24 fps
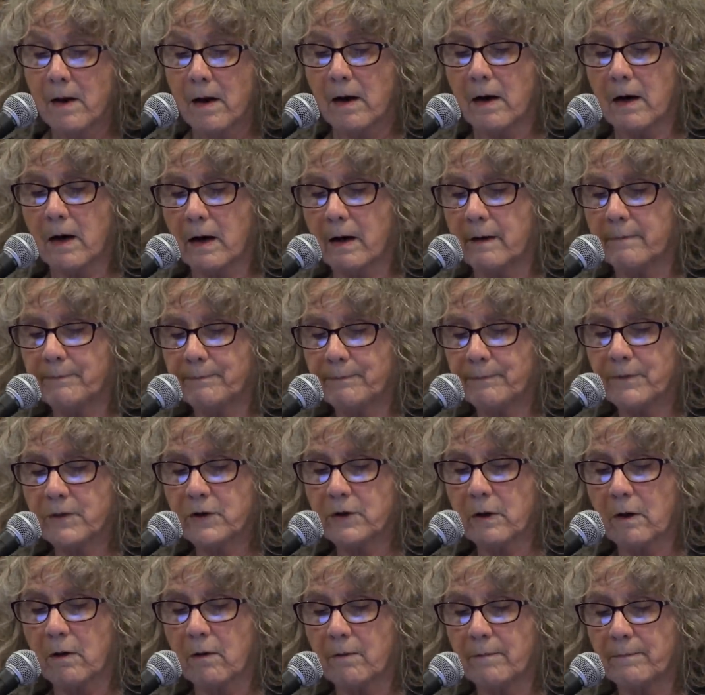Um,
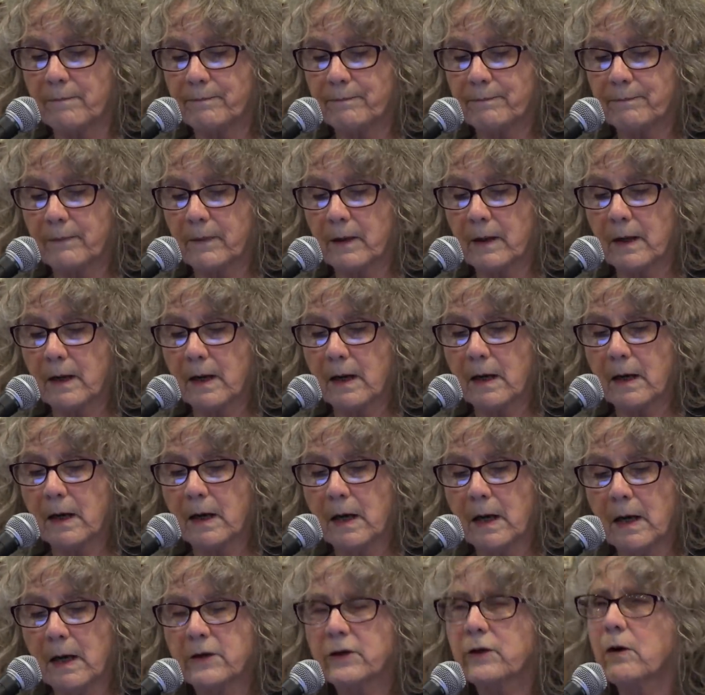so,
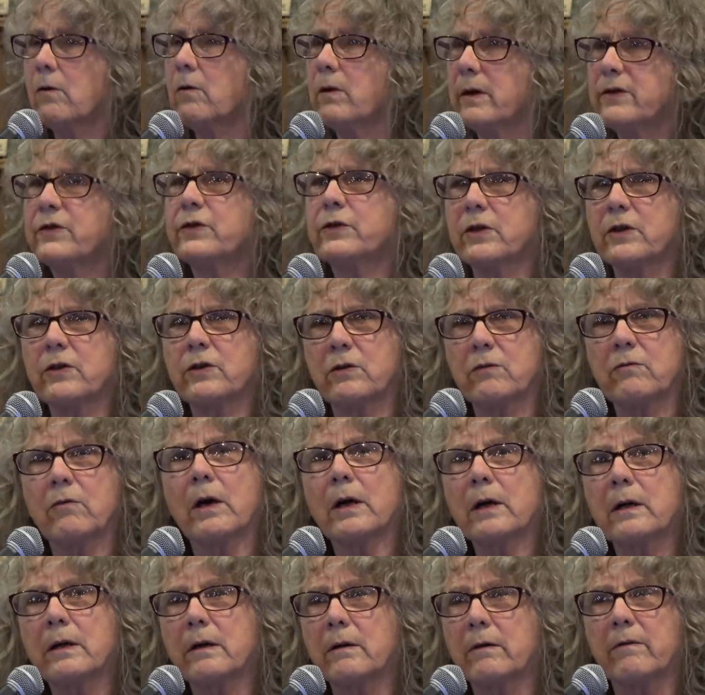so it's
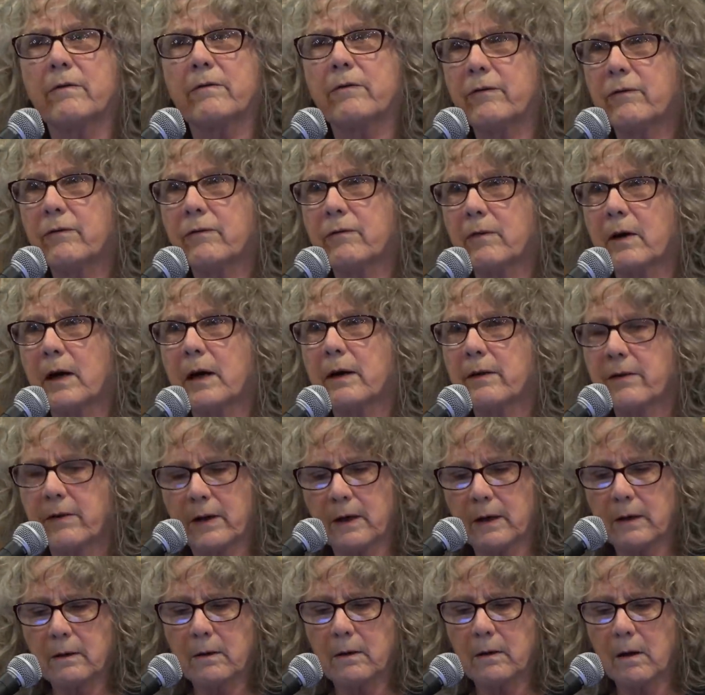destructive, I
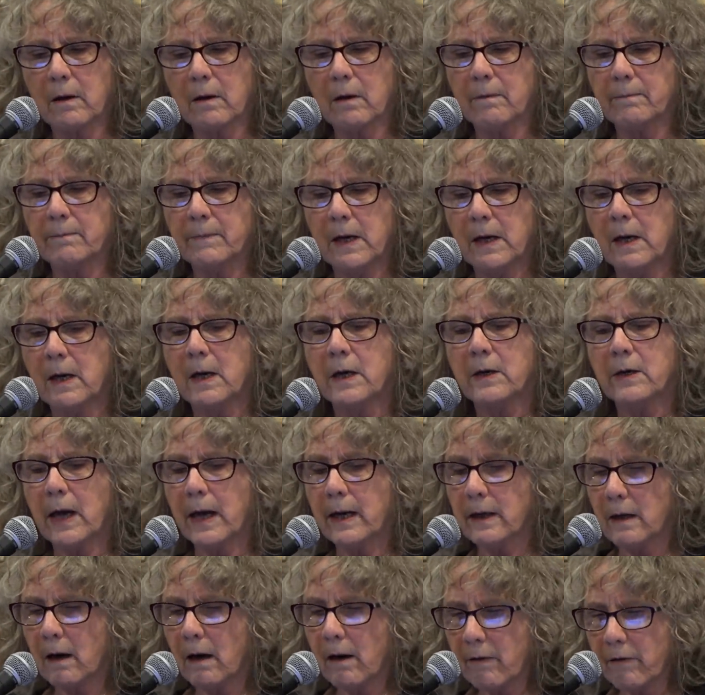think. Um,
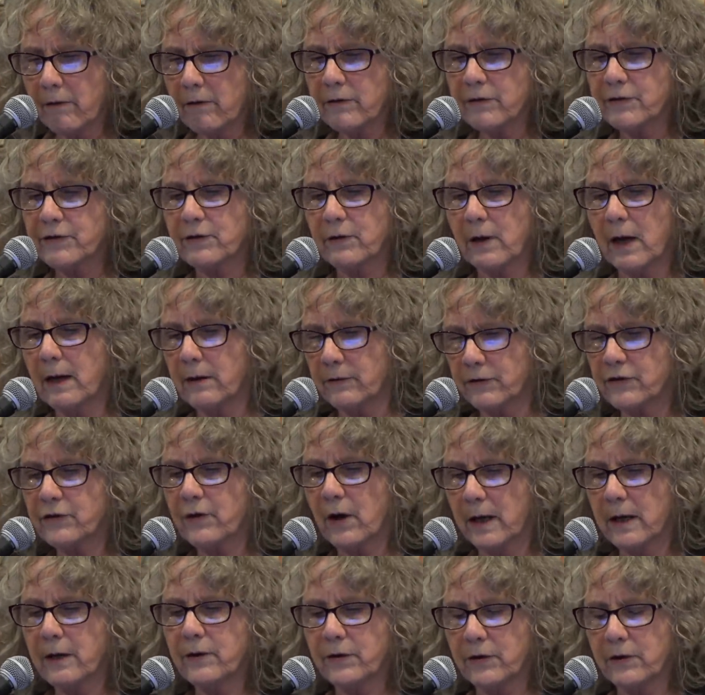and others, and
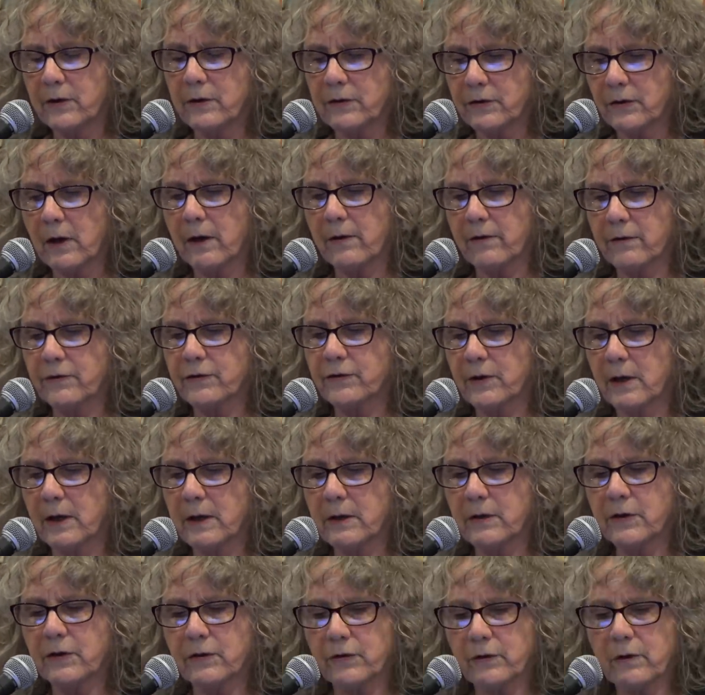scientists, other
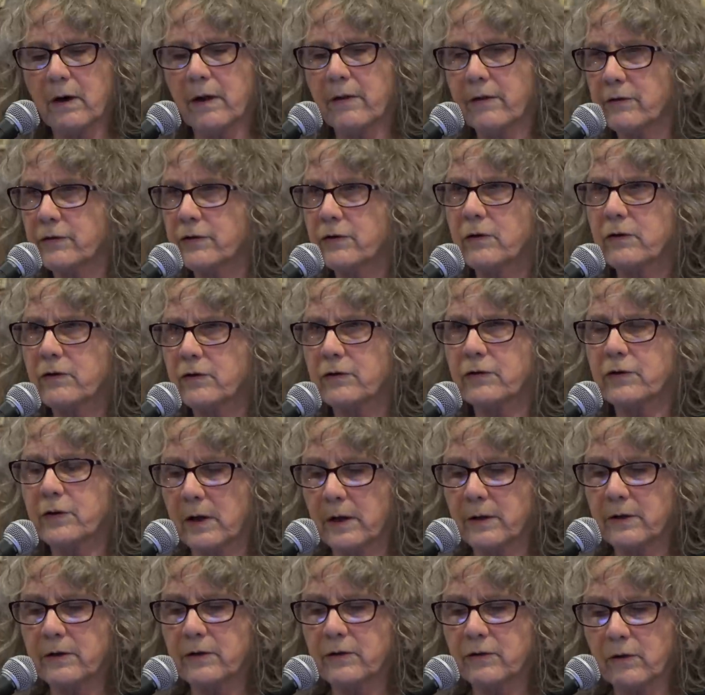scientists, other social
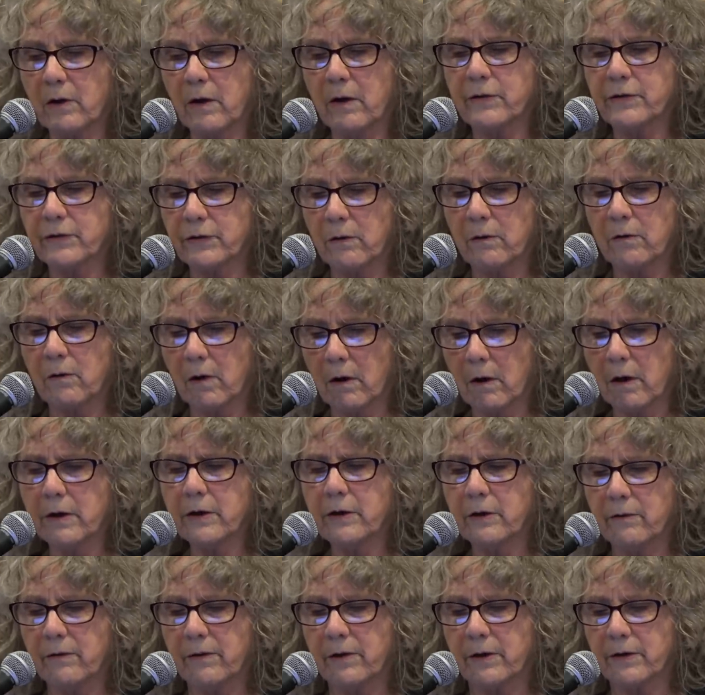scientists also
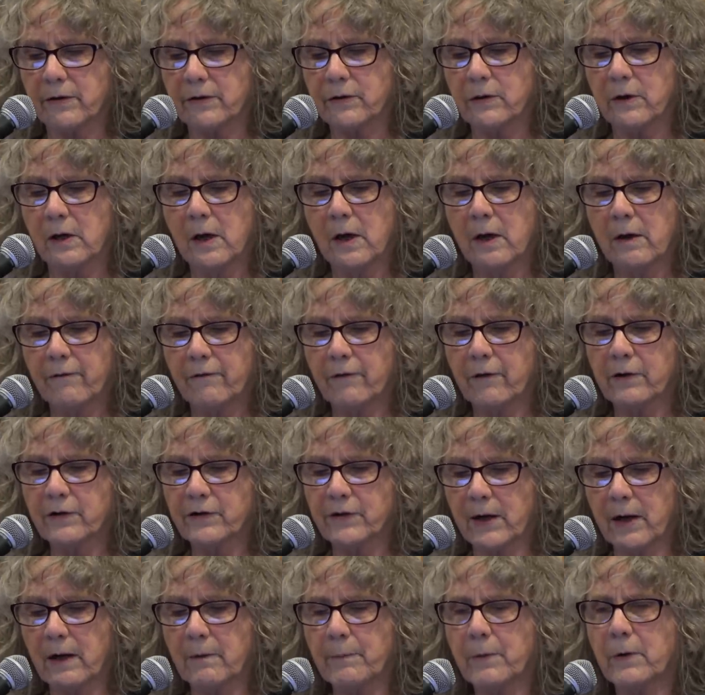argue this. For
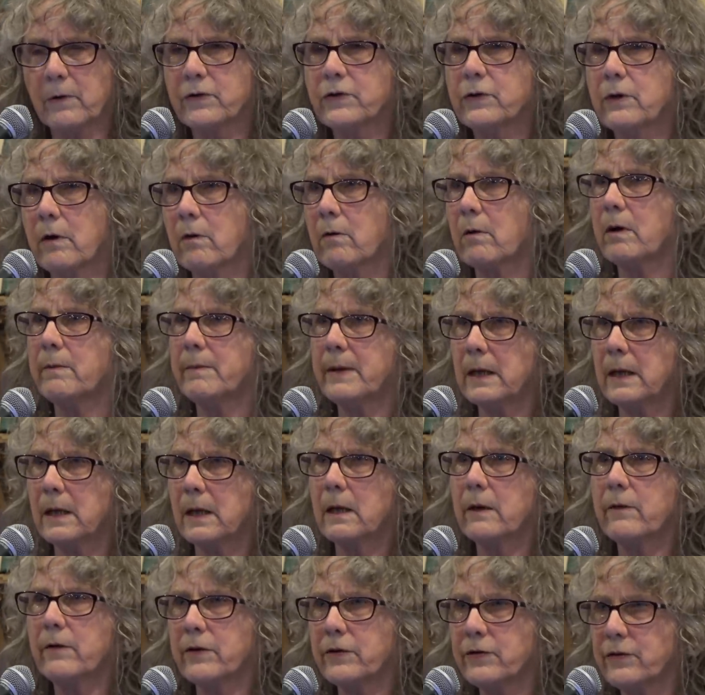example, so I
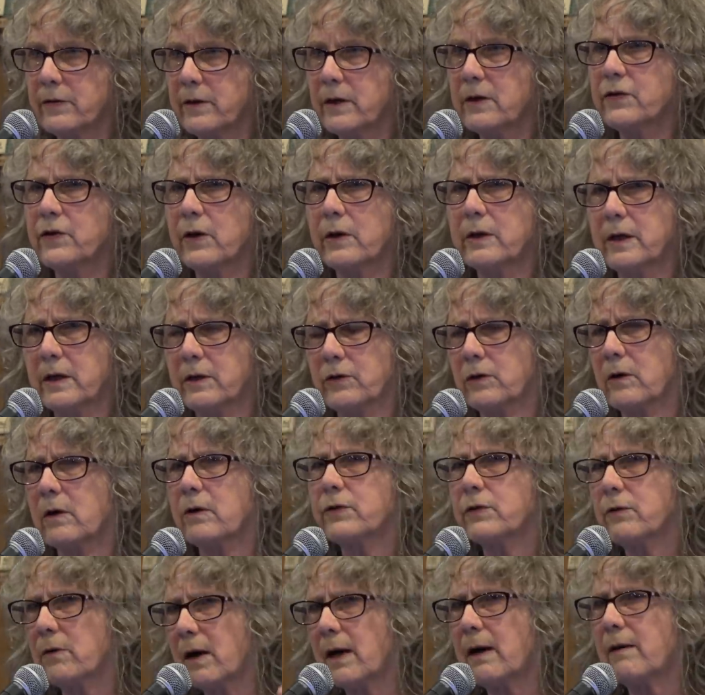mean, this, these ideas
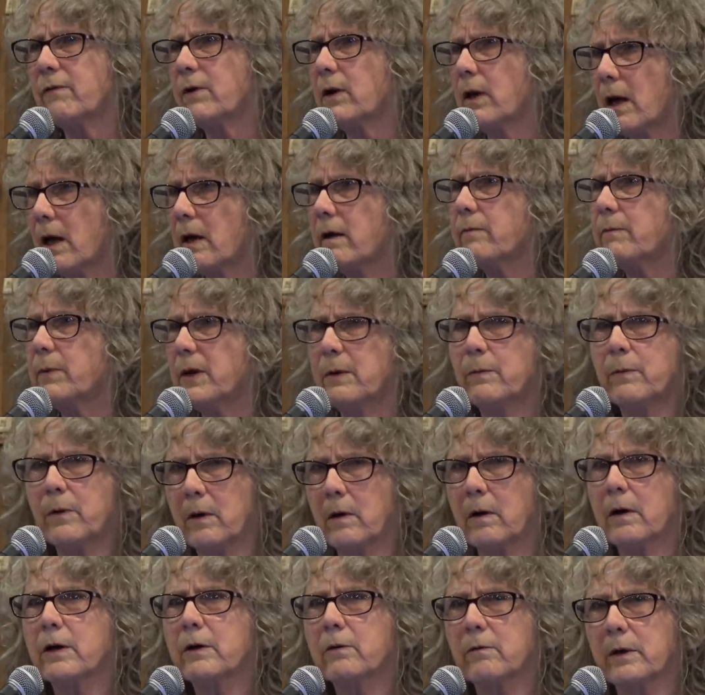also have a lot of people
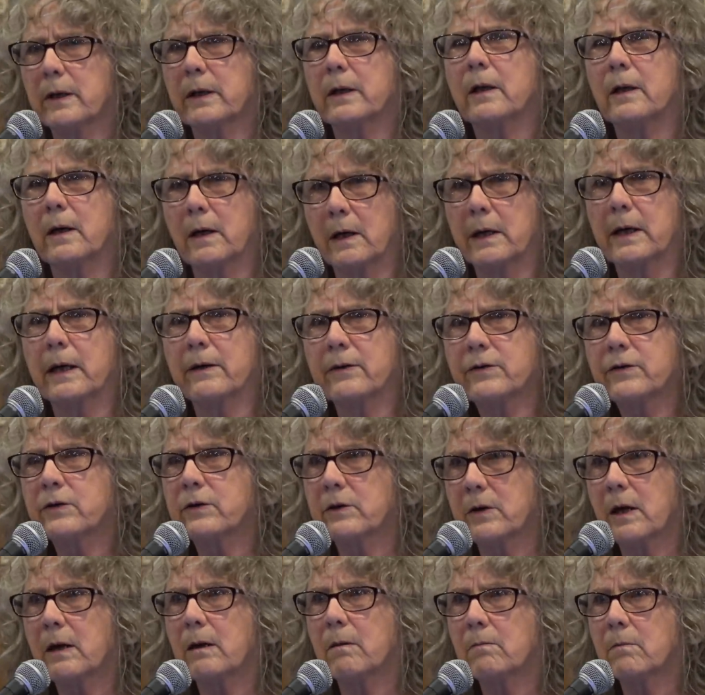arguing
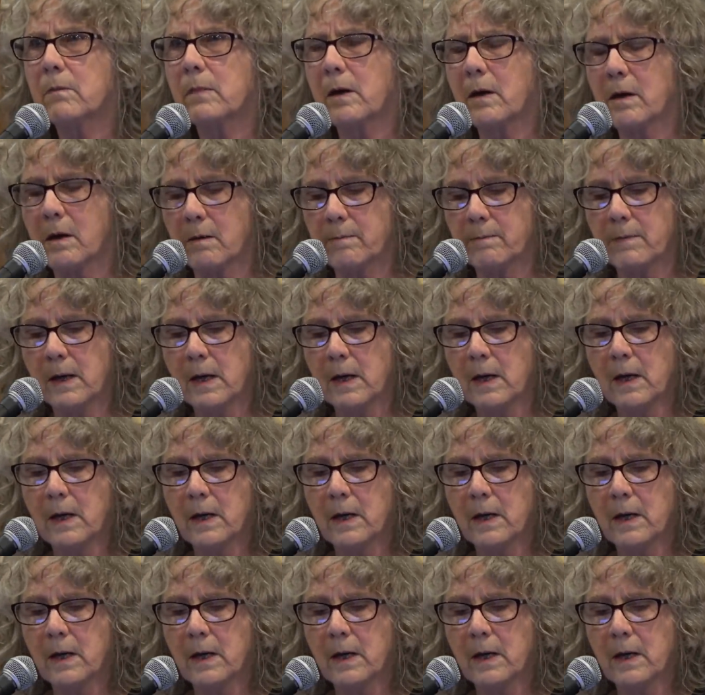against them. Um,